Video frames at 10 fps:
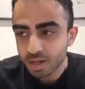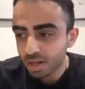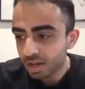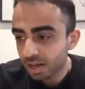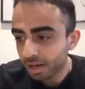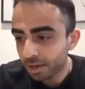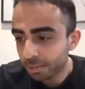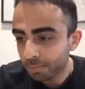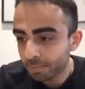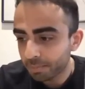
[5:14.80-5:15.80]

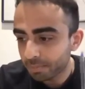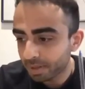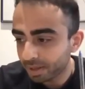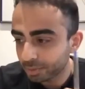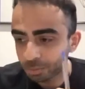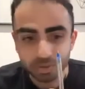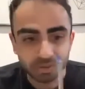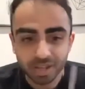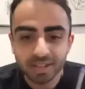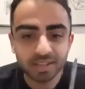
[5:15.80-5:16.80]
and almost
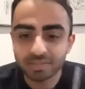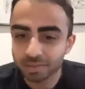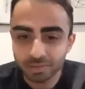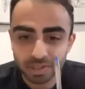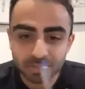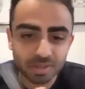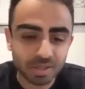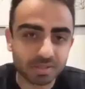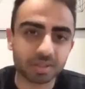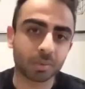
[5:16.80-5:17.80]
any field of expertise
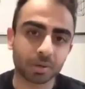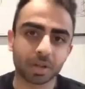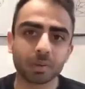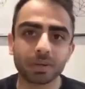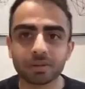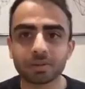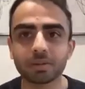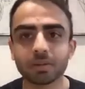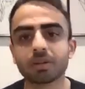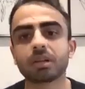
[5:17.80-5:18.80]
that you want to go into
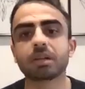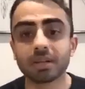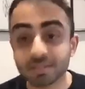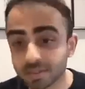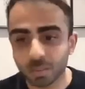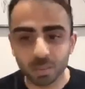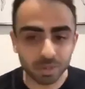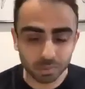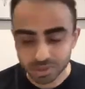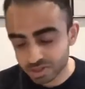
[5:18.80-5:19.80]
in some way
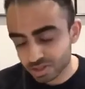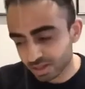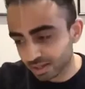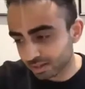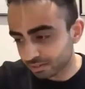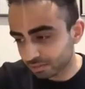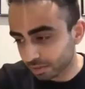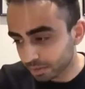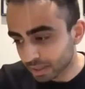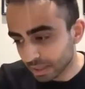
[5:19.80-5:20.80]
will touch it. And so,
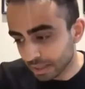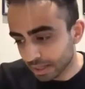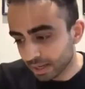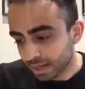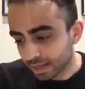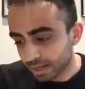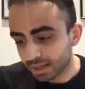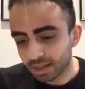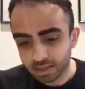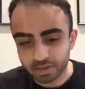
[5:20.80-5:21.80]

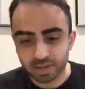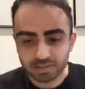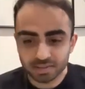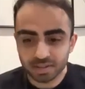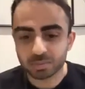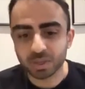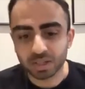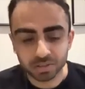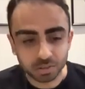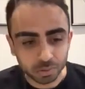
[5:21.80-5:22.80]
you know, as we
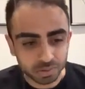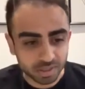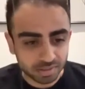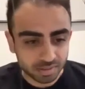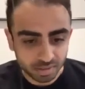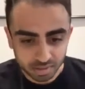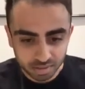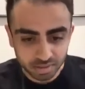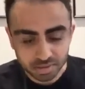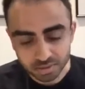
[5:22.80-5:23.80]
kind of talk later
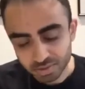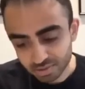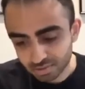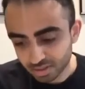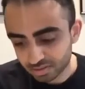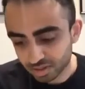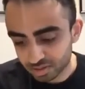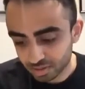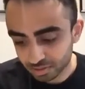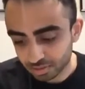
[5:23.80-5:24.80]
during this session,
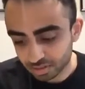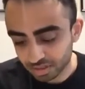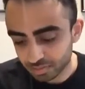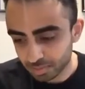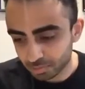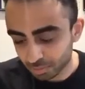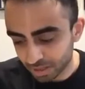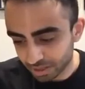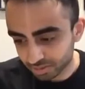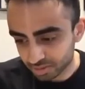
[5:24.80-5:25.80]
I'll give a bit more
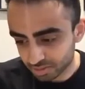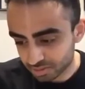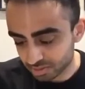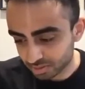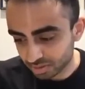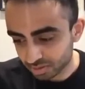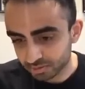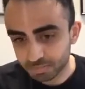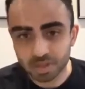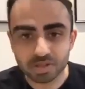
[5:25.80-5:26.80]
background as to kind of
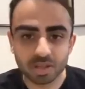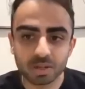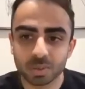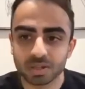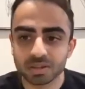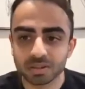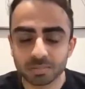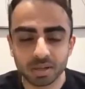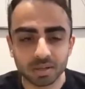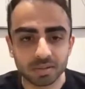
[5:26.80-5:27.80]
my journey within this.
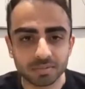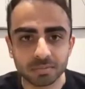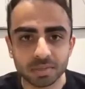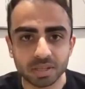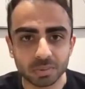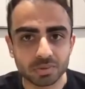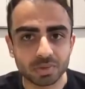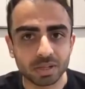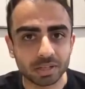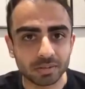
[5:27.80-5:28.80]
But for me, it was
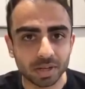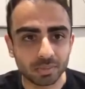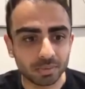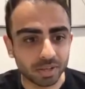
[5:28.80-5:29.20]
really around